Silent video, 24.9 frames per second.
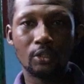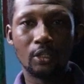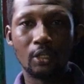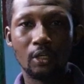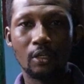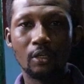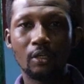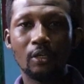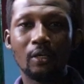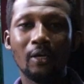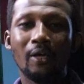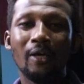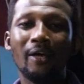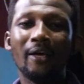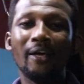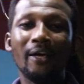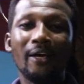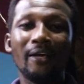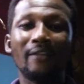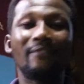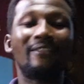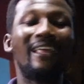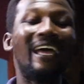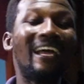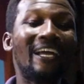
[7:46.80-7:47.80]

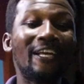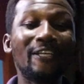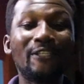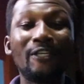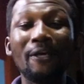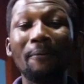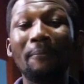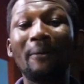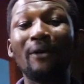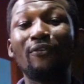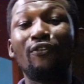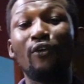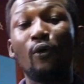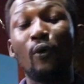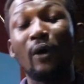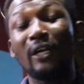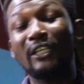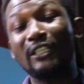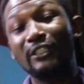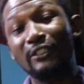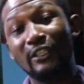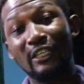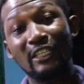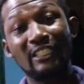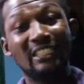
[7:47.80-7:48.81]
Thank you so much for
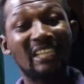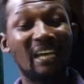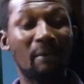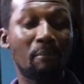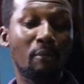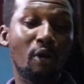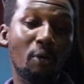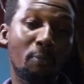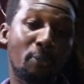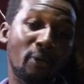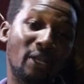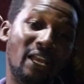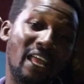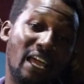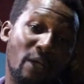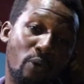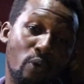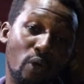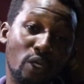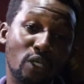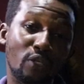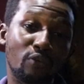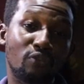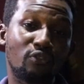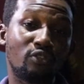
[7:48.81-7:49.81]
watching this time. Hope you
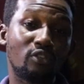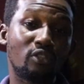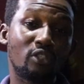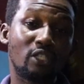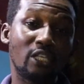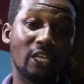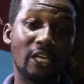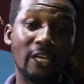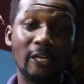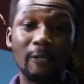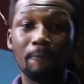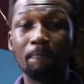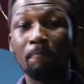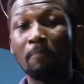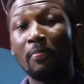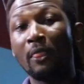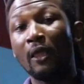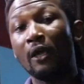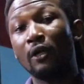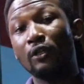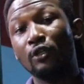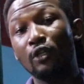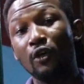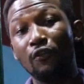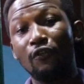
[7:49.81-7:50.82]
like what you've seen.
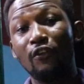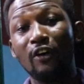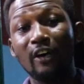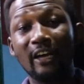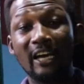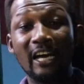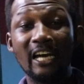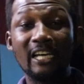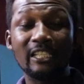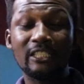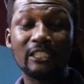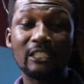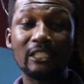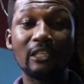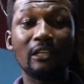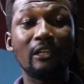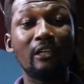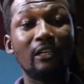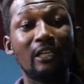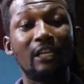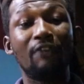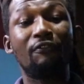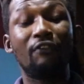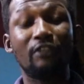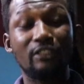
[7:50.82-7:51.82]
Don't forget,
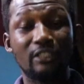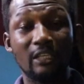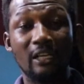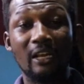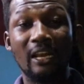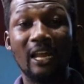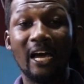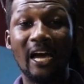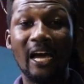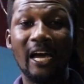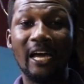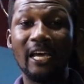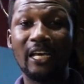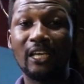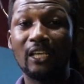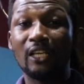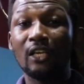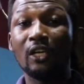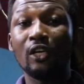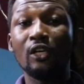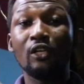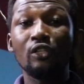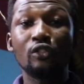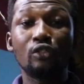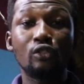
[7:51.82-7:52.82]
give us a like,
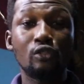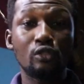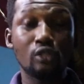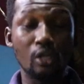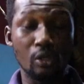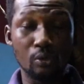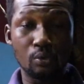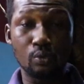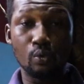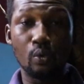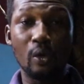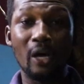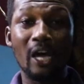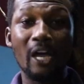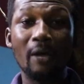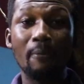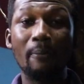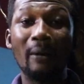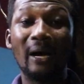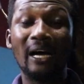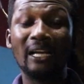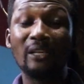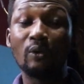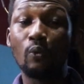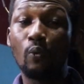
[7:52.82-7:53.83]

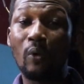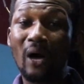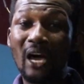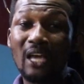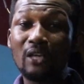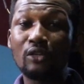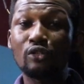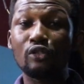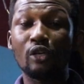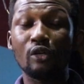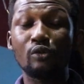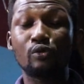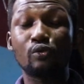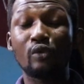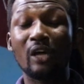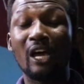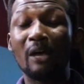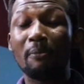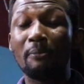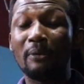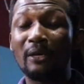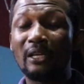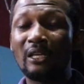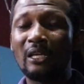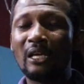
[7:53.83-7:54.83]
subscribe, and while you're
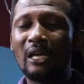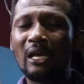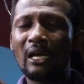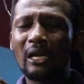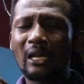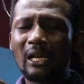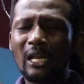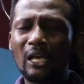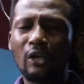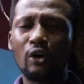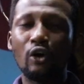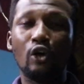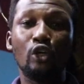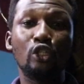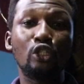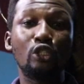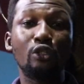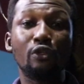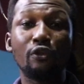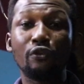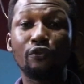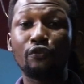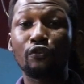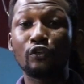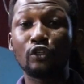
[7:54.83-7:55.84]
subscribing, click on
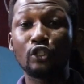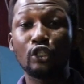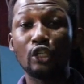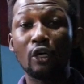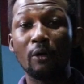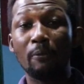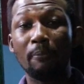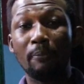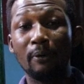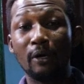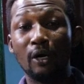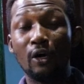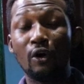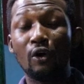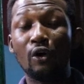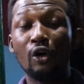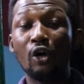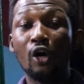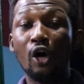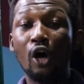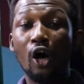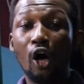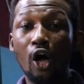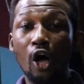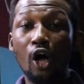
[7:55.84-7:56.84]
the notification
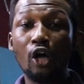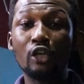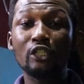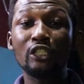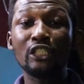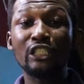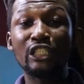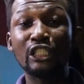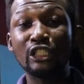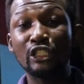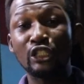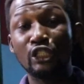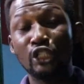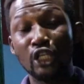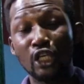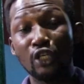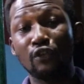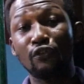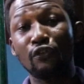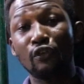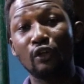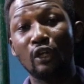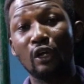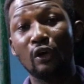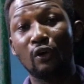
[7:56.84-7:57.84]
bell. All this is
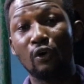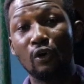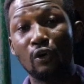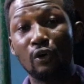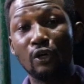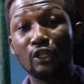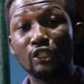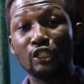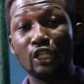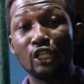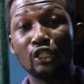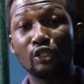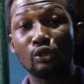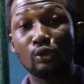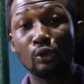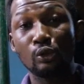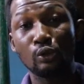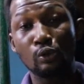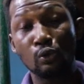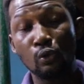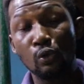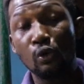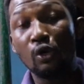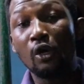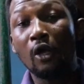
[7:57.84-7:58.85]
just to encourage us
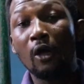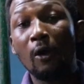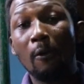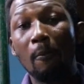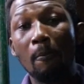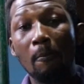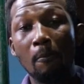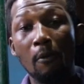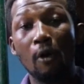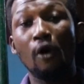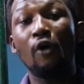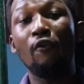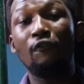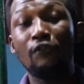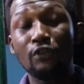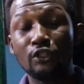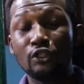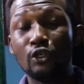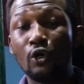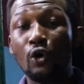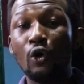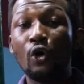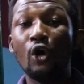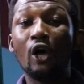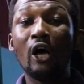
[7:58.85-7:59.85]
to do more
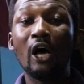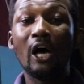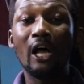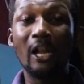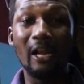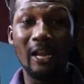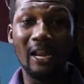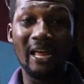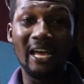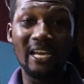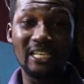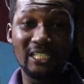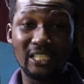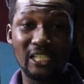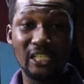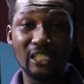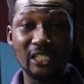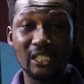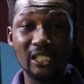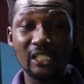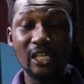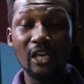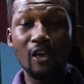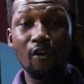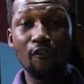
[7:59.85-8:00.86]
video like this